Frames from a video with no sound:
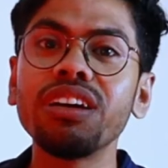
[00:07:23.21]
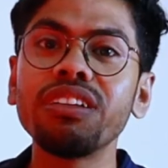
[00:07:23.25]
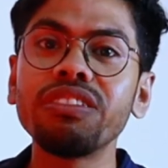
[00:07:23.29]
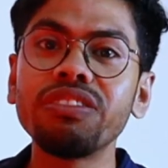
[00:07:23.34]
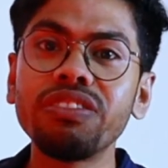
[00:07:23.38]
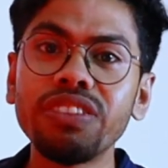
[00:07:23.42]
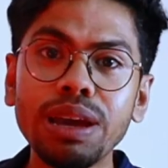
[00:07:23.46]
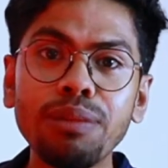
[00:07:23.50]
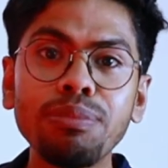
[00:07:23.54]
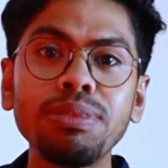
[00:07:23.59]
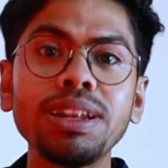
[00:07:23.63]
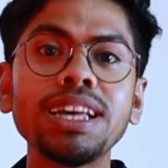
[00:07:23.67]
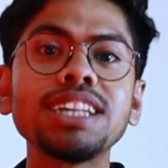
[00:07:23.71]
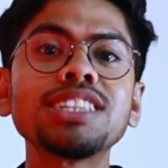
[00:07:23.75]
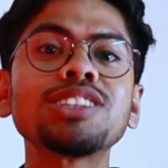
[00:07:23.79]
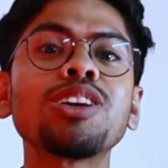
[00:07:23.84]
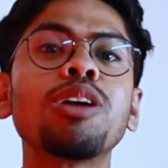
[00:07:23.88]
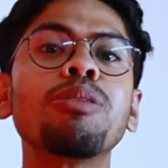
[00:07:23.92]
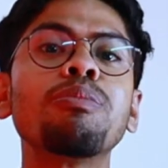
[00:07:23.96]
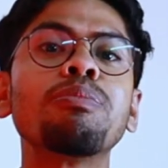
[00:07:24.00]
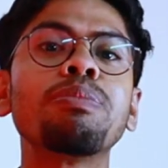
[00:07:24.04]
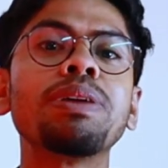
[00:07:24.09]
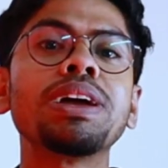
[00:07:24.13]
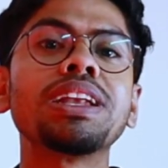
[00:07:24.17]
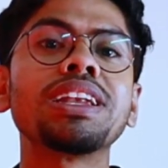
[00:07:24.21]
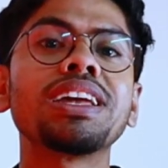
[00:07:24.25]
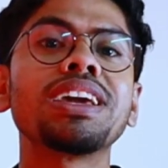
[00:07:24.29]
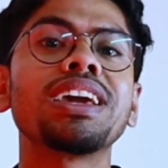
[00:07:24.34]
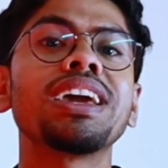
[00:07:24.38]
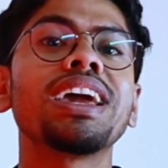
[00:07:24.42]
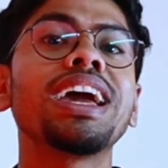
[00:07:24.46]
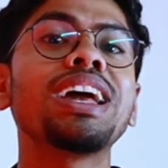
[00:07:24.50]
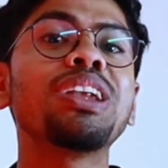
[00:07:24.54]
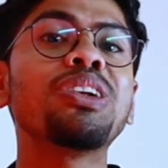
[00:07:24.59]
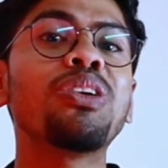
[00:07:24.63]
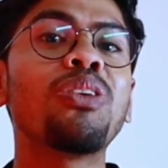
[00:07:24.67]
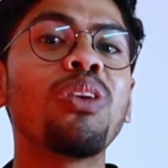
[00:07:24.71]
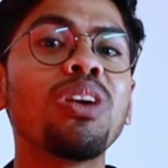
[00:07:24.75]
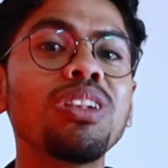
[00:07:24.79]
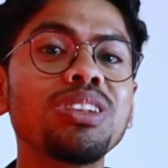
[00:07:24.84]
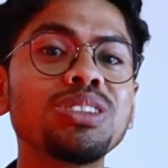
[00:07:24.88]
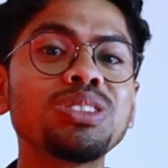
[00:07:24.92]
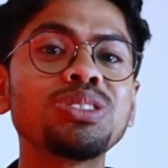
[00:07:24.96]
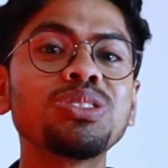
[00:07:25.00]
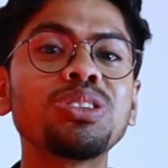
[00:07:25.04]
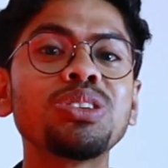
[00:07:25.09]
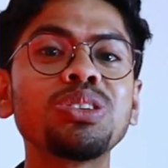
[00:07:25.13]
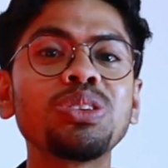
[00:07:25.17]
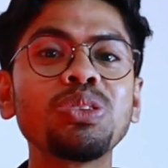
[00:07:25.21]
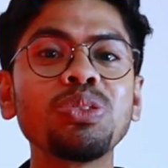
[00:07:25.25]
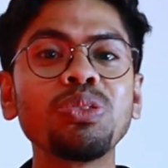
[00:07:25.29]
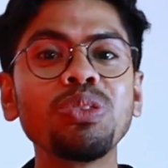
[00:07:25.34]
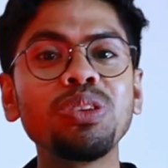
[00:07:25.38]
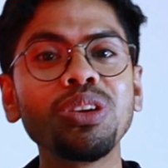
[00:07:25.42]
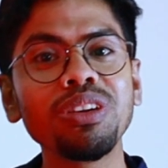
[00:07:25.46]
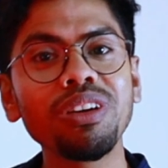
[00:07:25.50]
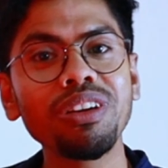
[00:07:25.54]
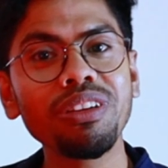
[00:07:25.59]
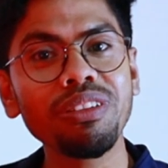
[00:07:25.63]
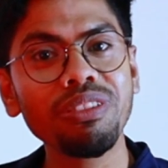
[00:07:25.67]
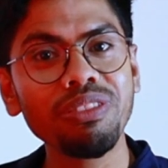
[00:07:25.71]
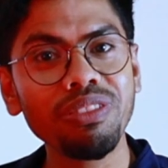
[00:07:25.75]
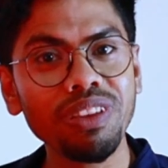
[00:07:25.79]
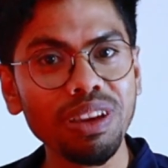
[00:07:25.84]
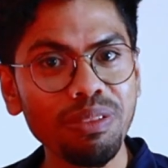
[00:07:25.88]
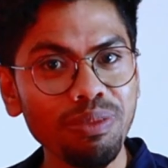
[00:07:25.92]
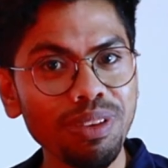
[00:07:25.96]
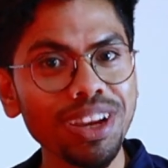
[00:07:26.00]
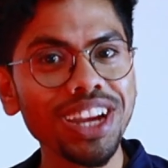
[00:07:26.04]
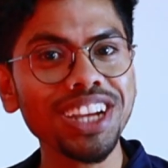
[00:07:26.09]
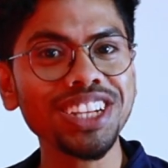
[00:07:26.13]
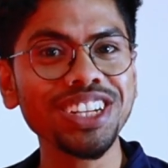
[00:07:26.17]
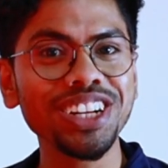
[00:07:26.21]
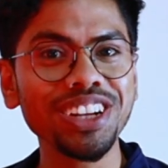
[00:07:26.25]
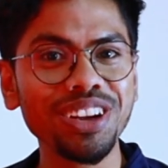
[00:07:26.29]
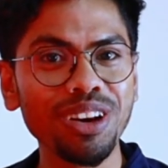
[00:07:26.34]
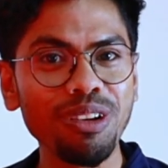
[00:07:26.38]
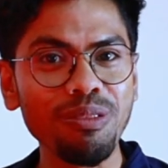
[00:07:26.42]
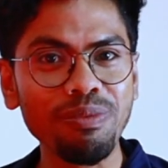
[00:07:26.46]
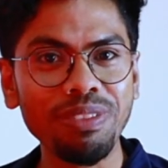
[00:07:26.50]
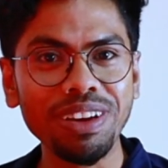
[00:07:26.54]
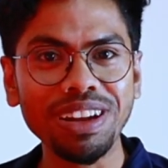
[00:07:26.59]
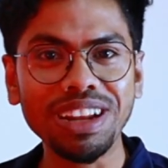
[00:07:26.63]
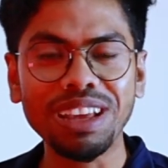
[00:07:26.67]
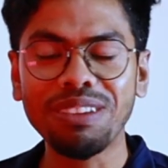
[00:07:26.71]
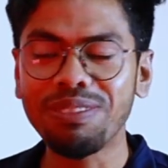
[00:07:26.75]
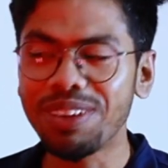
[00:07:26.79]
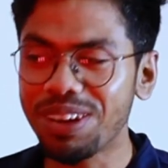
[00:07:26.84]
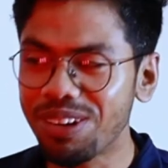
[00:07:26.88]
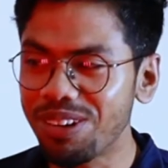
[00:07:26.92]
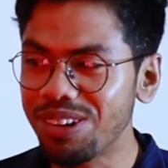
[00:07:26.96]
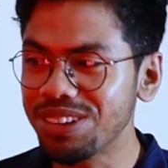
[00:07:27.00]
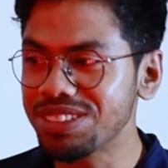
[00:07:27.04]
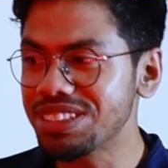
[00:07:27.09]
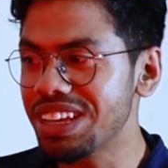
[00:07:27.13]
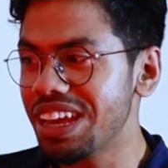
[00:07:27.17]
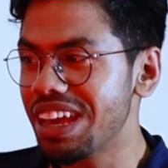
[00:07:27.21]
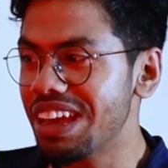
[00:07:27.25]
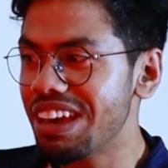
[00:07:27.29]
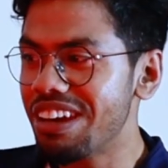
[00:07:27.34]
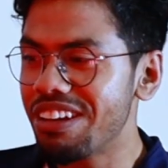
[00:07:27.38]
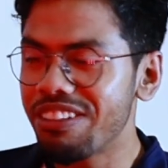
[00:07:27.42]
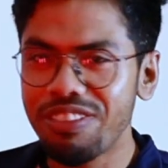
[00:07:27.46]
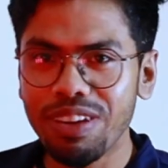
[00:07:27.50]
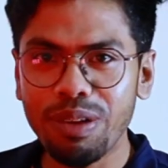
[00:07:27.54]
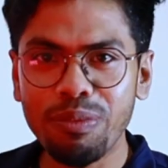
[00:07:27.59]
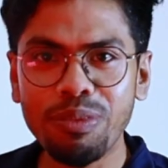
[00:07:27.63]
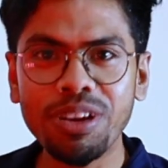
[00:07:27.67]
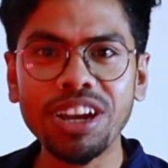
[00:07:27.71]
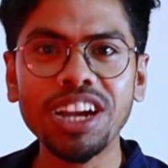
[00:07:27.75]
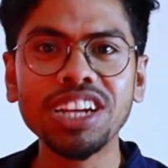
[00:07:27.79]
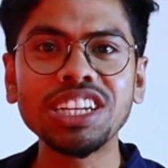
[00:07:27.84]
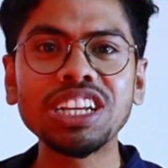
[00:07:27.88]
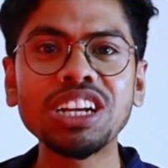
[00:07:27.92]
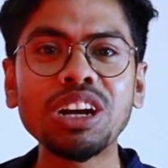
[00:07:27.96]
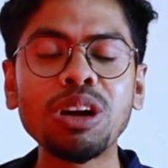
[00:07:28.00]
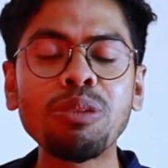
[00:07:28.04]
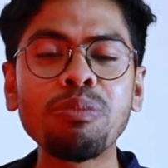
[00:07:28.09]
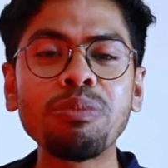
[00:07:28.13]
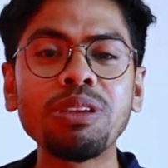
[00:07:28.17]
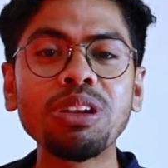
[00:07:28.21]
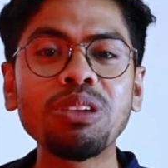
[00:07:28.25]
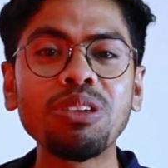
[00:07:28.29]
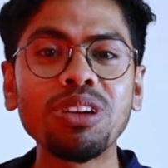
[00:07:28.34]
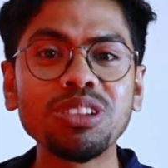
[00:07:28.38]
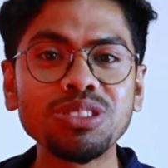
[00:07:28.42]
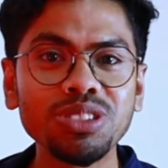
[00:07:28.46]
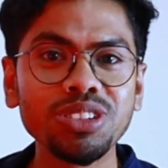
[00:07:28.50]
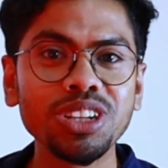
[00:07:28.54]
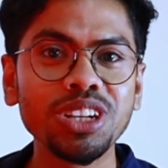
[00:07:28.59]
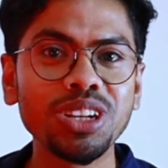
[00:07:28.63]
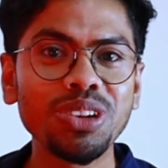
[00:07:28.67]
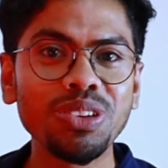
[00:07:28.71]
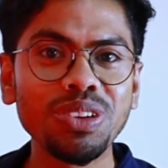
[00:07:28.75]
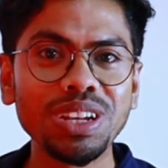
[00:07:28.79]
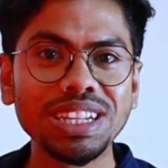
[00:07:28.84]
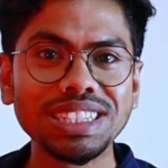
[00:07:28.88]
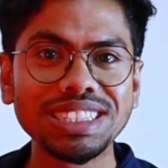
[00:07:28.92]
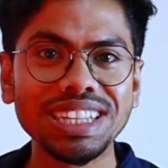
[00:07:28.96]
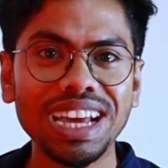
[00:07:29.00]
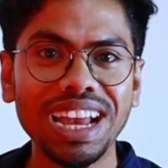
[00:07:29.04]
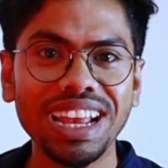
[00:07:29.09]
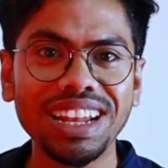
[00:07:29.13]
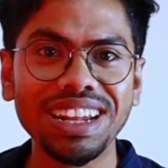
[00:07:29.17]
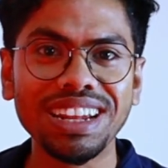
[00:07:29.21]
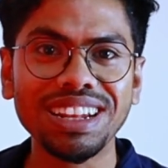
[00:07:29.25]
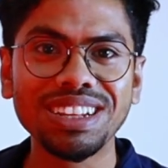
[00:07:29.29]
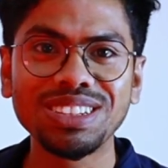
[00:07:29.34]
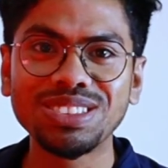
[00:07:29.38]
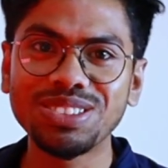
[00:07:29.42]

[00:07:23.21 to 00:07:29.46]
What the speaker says: Fab-less company and also to your fabrication company, because fabrication company also need to design.